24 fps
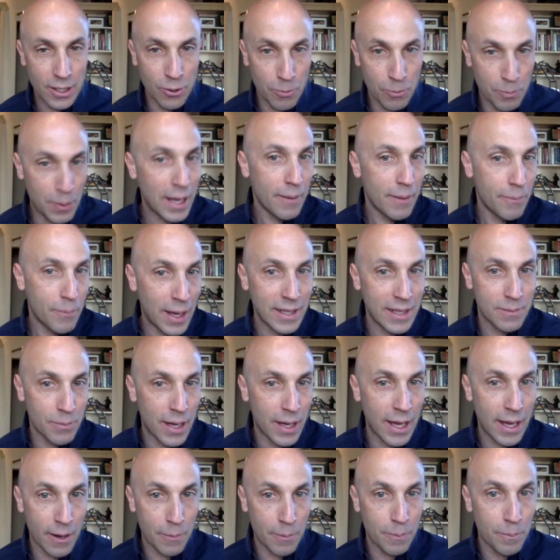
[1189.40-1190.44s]
by
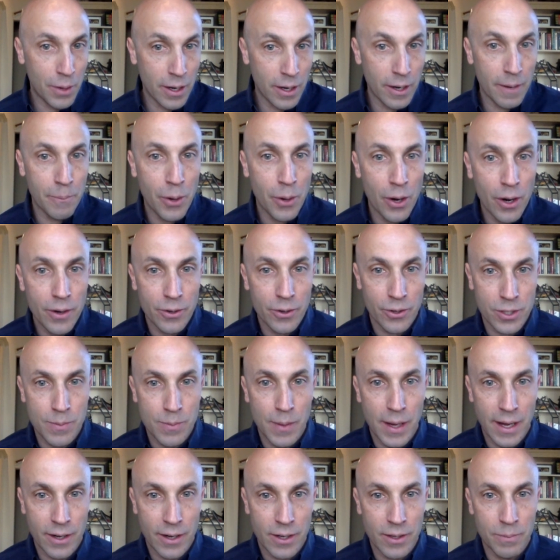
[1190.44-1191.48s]
our partners,
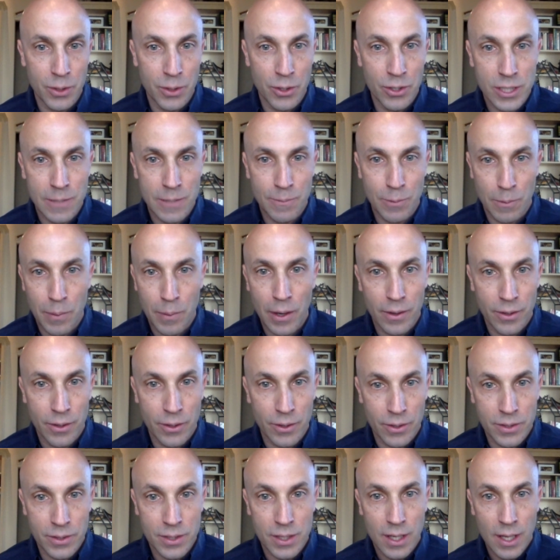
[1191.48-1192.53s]
by our municipal
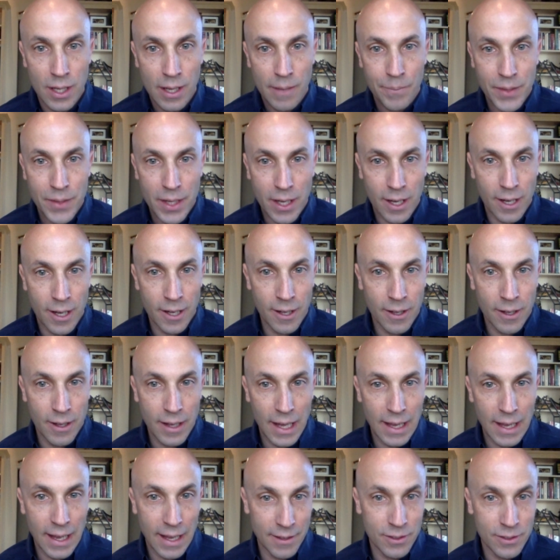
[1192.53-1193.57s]
partners,
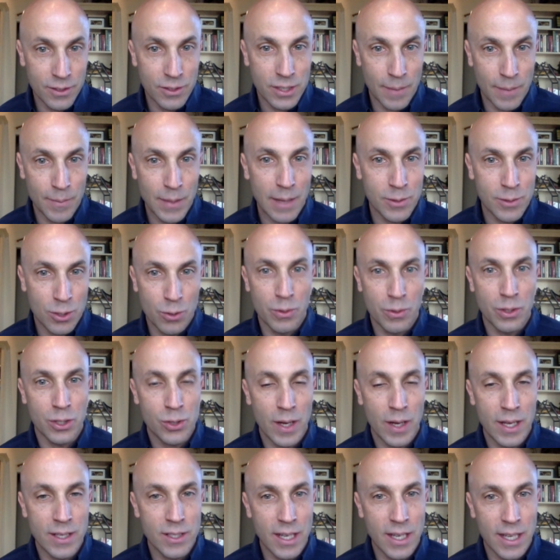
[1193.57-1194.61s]
and sometimes through the
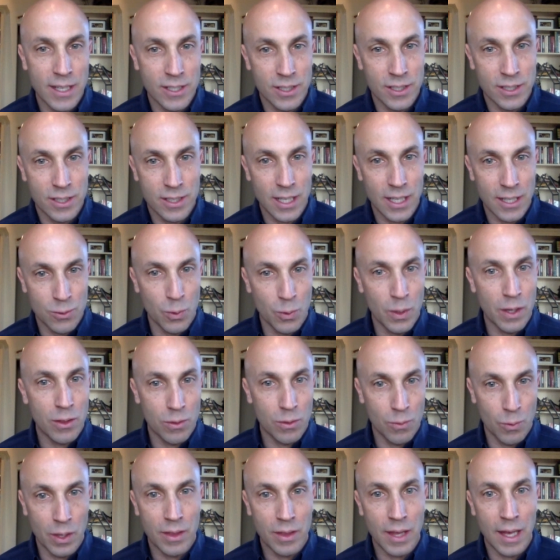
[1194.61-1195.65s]
transit agencies with
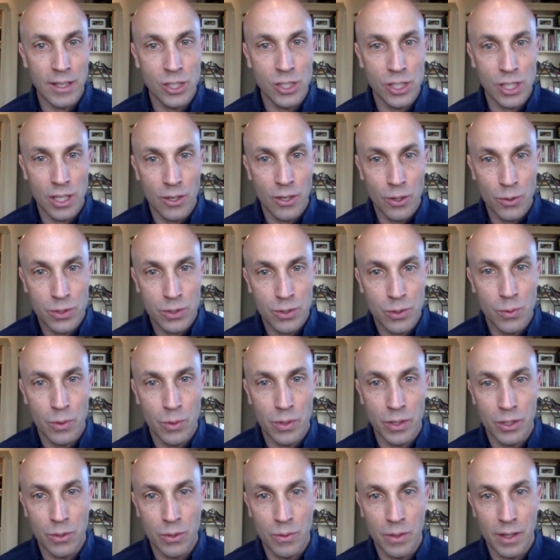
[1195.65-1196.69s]
NGOs who are
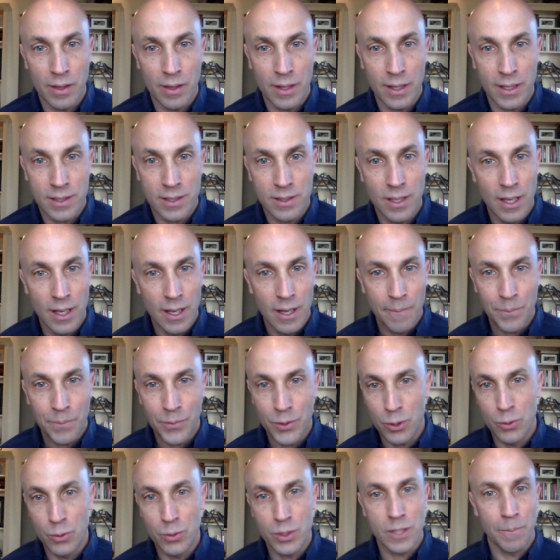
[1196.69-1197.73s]
doing this
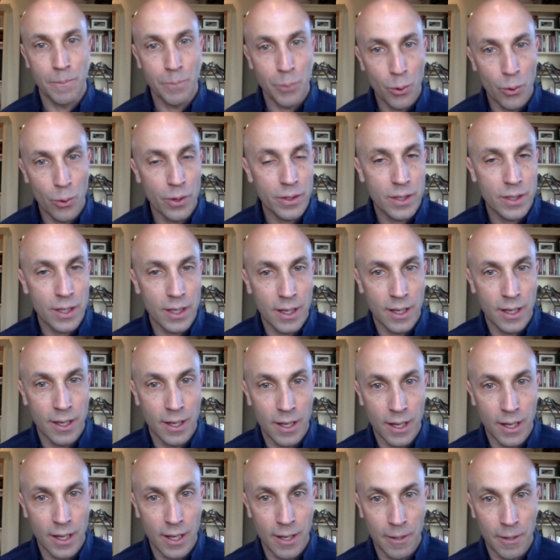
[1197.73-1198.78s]
to support
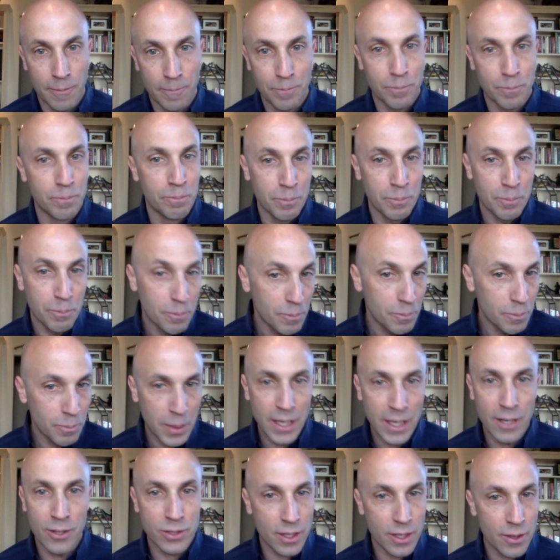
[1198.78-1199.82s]

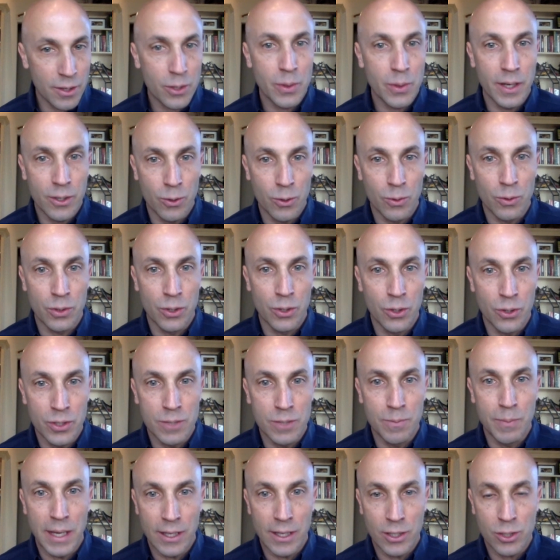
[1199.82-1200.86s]
meals, other critical goods
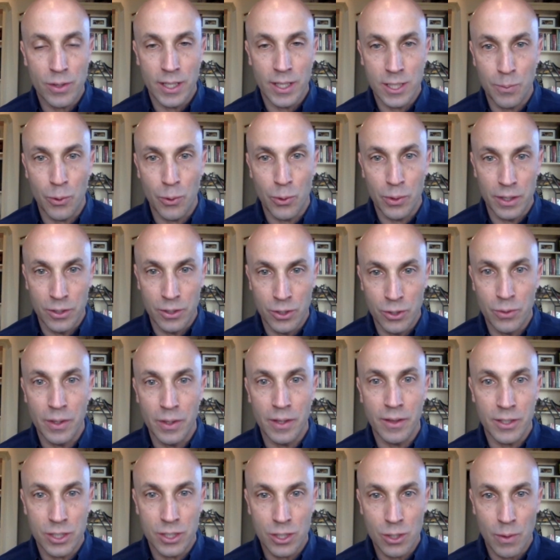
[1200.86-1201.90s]
being transported during
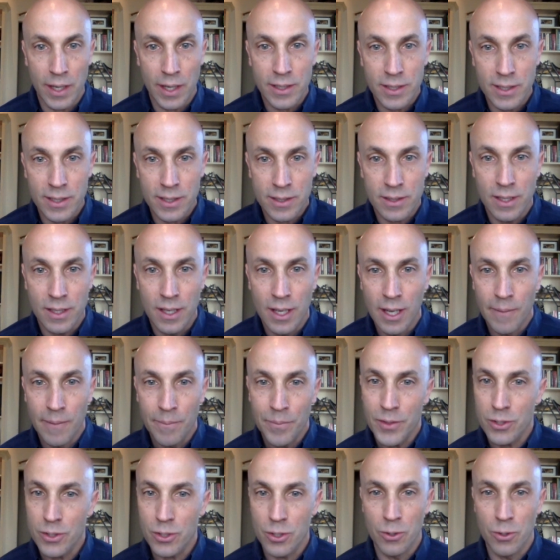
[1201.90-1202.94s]
this crisis.
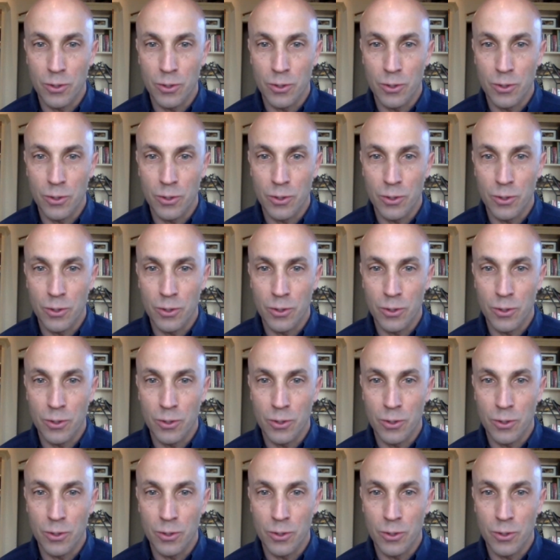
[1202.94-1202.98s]
So